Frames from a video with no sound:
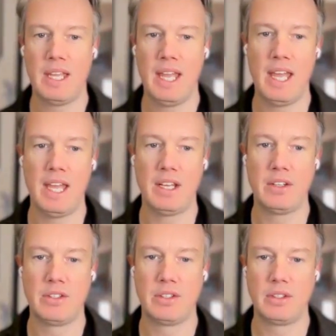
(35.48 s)

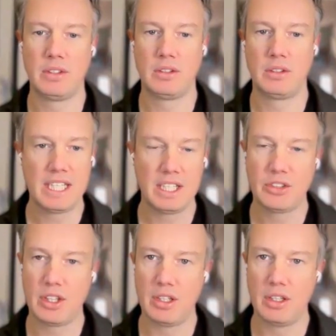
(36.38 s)
and Nikki is
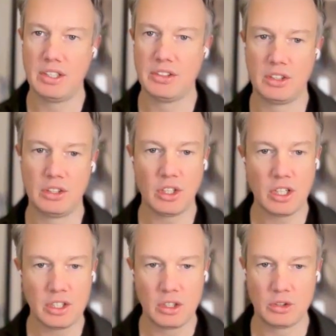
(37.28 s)
not
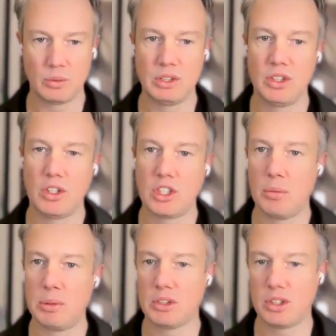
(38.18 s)
only a user researcher,
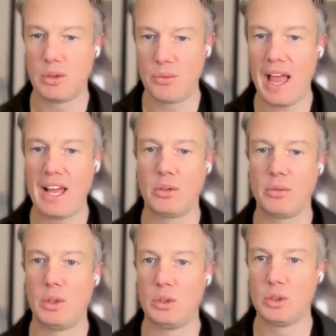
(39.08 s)
but also the founder of
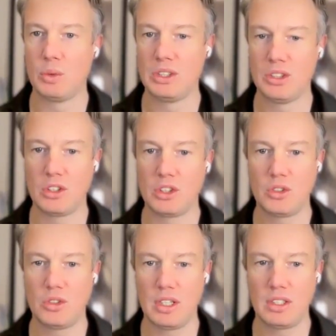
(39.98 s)
the User Research
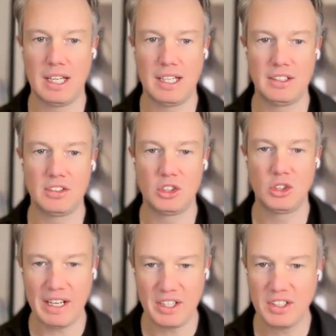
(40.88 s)

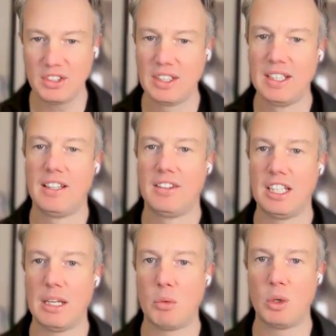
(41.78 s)
Strategist, the
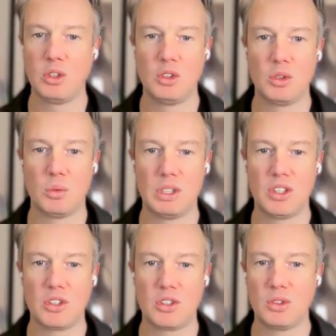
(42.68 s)
#1 user
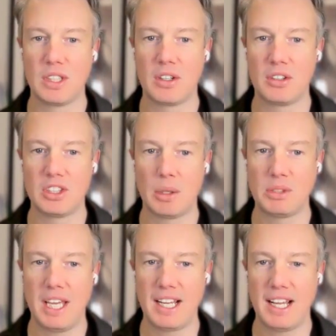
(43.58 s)
research newsletter on
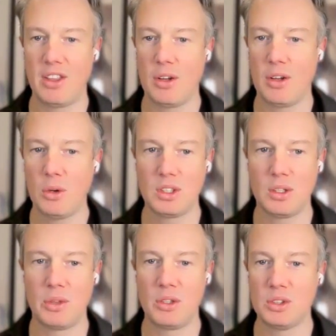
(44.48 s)
Substack, and the host of
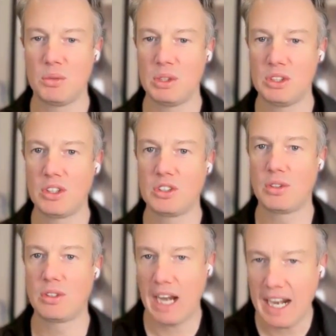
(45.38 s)
the User Research
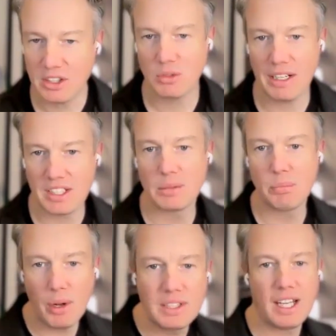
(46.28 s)
Strategist
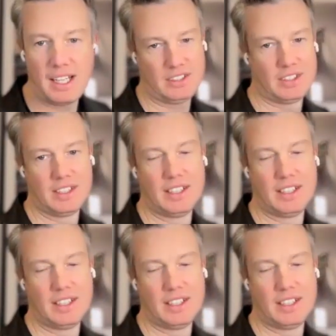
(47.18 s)
podcast.